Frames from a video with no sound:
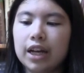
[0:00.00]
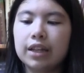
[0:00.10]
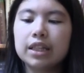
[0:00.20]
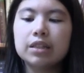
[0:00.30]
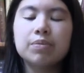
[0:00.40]

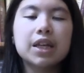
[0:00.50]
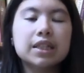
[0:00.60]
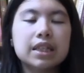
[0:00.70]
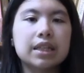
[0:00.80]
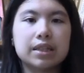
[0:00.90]
And this
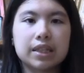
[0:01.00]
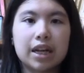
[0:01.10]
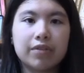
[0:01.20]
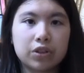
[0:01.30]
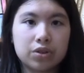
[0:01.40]
means that
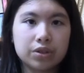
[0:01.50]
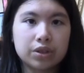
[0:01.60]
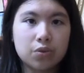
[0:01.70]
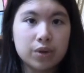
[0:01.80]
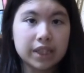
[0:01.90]
instead of
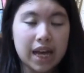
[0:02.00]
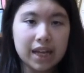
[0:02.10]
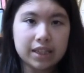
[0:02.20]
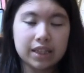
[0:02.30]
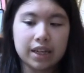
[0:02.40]
adults always
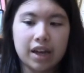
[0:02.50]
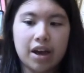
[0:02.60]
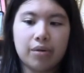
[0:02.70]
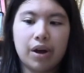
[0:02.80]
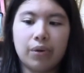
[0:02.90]
asking
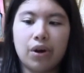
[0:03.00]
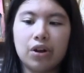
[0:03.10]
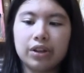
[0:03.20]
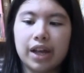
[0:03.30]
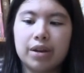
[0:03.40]
how our
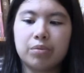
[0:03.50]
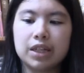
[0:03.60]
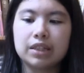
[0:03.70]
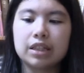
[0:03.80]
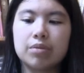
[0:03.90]
online
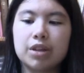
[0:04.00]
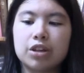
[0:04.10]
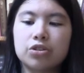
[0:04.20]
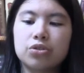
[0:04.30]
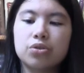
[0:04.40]
presence can be
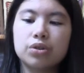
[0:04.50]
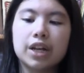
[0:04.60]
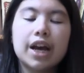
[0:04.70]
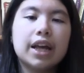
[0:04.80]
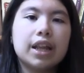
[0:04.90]

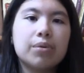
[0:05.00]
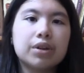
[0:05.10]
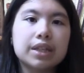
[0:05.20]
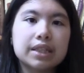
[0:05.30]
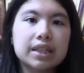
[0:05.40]
controlled, they will
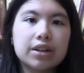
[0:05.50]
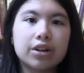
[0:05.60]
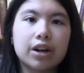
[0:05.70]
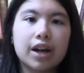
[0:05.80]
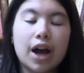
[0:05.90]

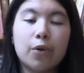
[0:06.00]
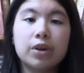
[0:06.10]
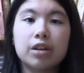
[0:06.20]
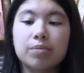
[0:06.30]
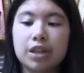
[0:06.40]
consider how
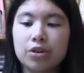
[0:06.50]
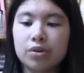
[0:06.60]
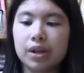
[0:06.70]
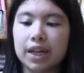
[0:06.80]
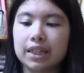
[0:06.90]
we can be
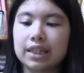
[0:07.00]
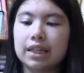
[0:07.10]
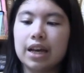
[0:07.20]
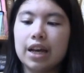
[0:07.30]
utilized,